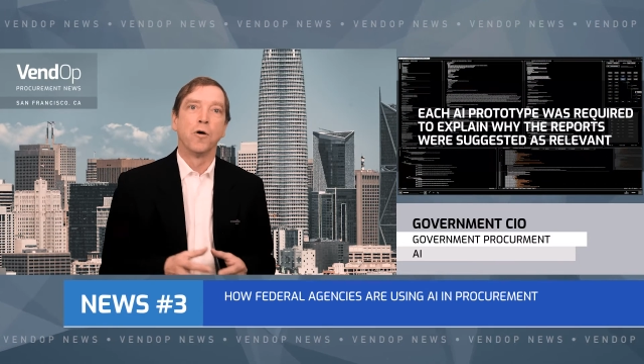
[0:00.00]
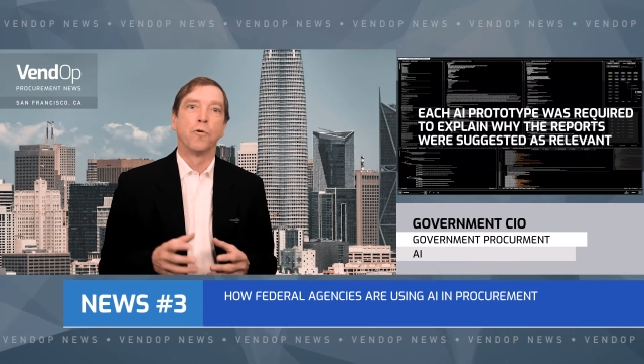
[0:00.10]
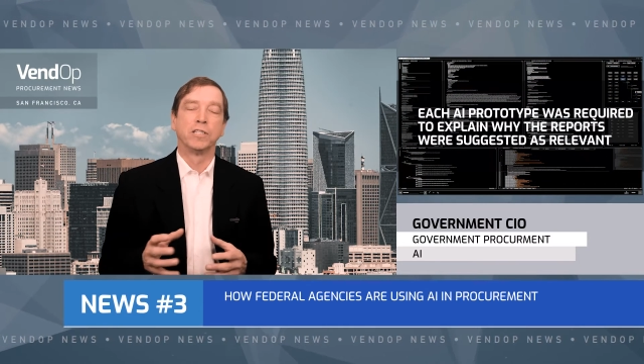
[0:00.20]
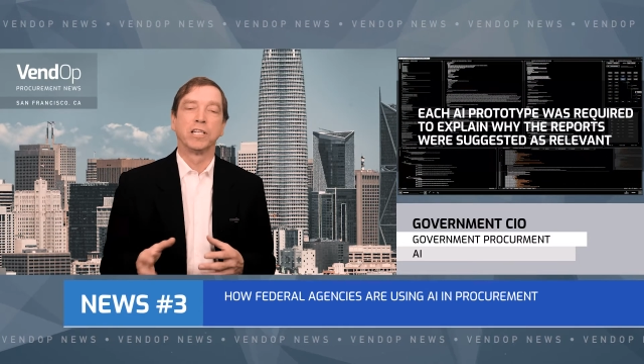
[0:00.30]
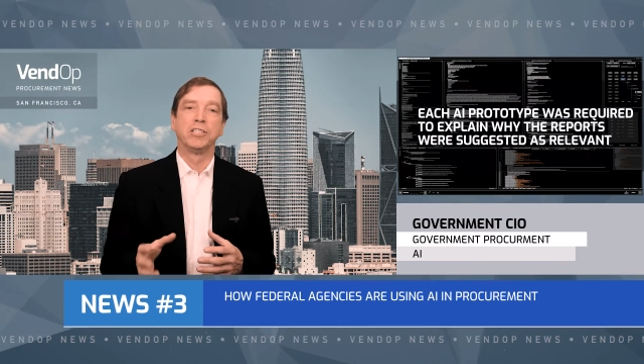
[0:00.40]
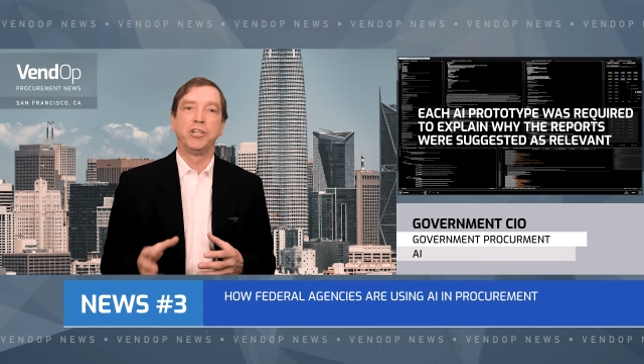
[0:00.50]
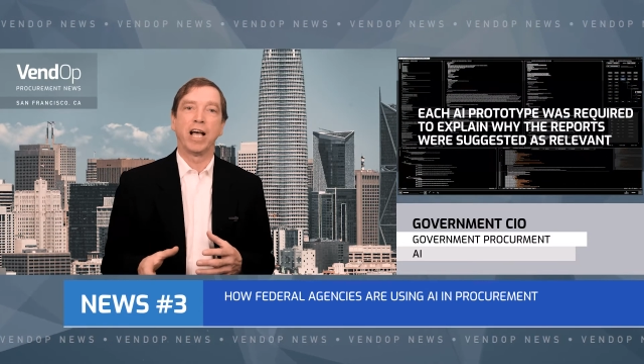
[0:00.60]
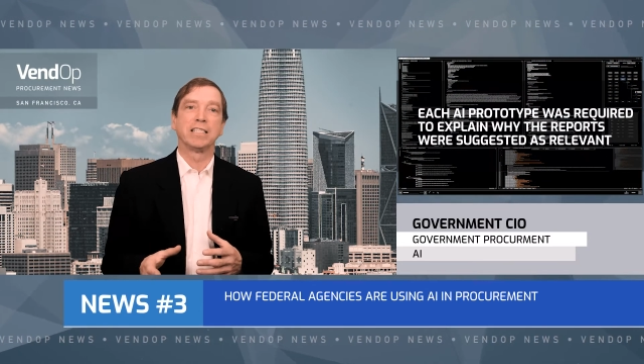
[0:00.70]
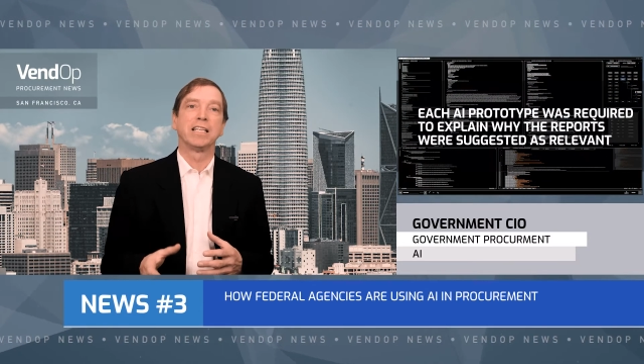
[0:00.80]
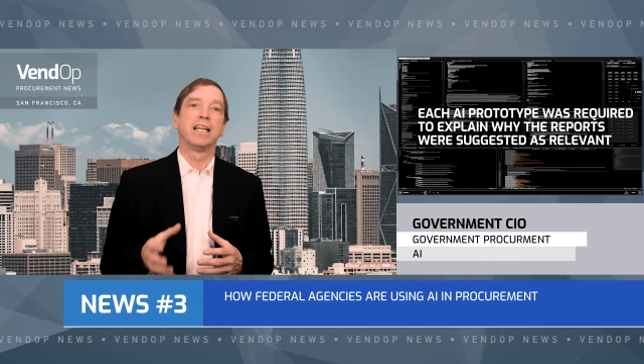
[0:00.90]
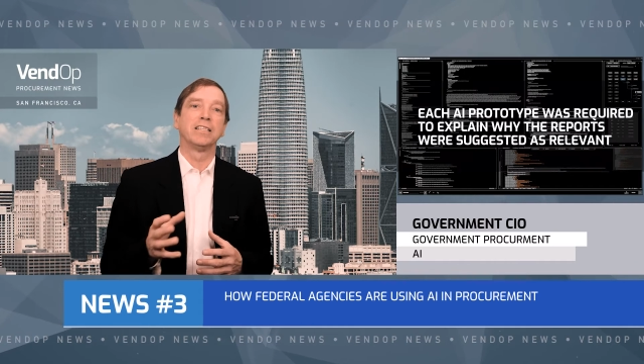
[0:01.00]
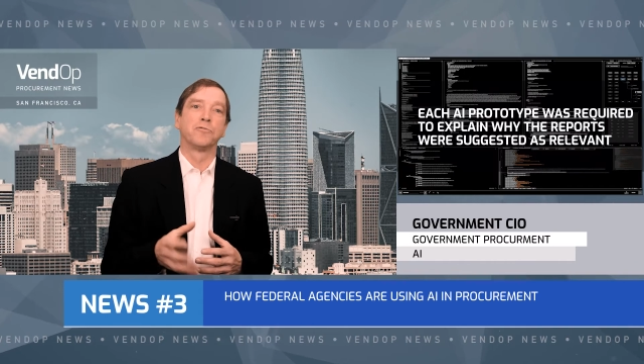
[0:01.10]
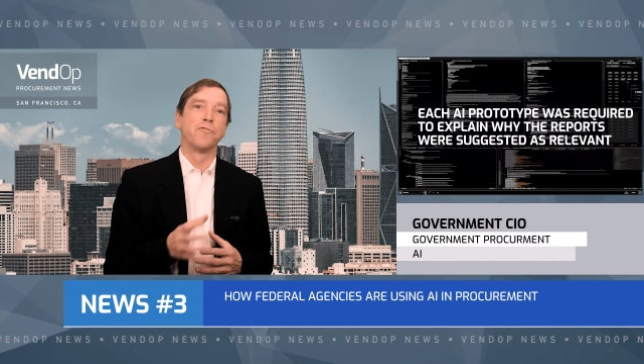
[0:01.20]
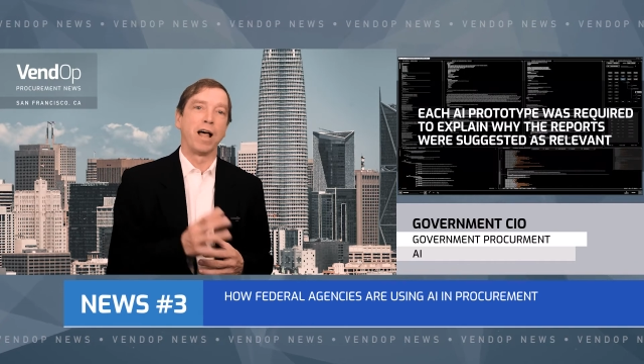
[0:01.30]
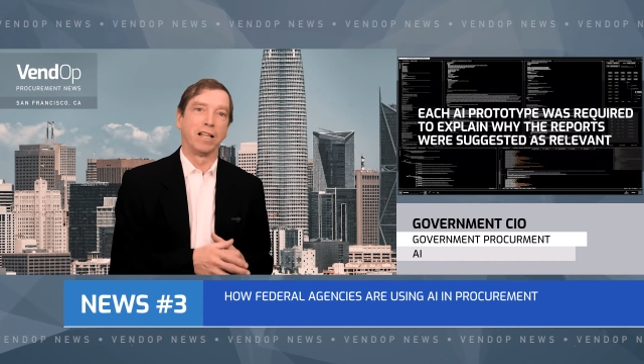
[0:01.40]
were suggested as
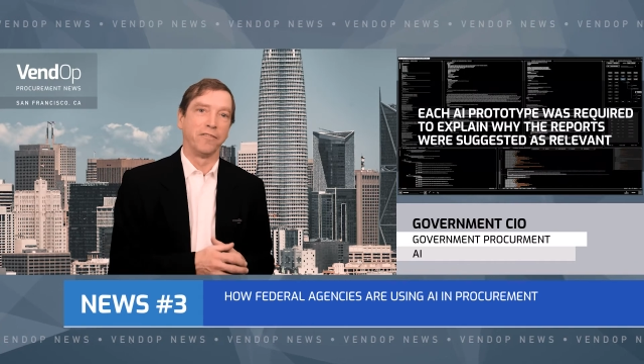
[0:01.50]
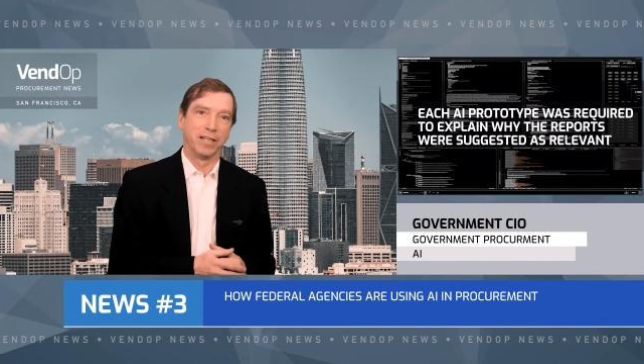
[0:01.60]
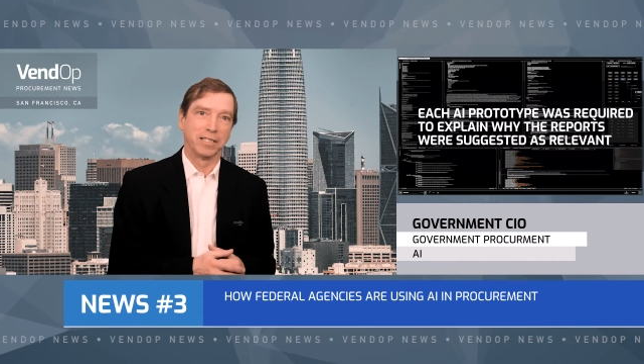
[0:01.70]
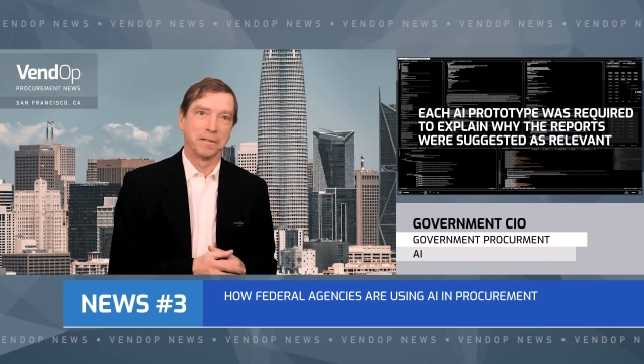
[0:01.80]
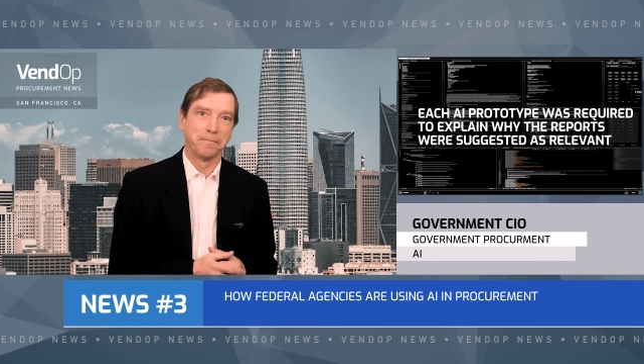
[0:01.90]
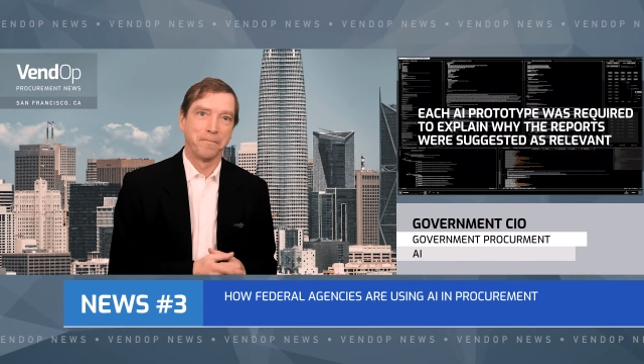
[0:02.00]
relevant.